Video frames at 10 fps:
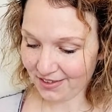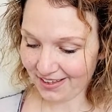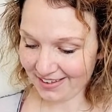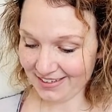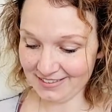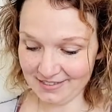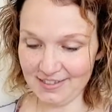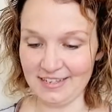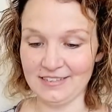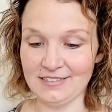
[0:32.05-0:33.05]
And it's
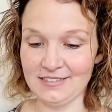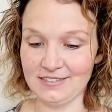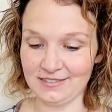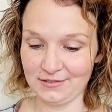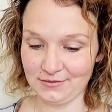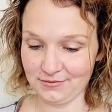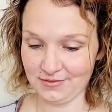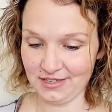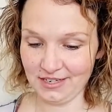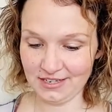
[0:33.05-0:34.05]
this.
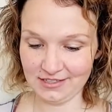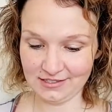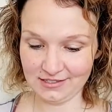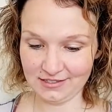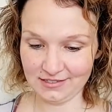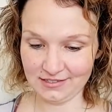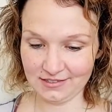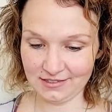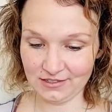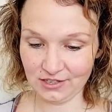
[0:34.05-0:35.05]
It's
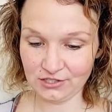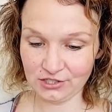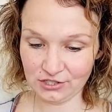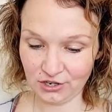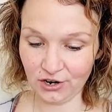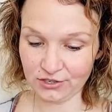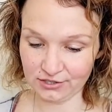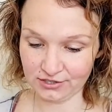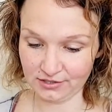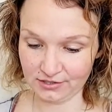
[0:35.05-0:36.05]
a star
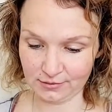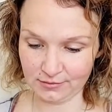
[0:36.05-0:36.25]
system.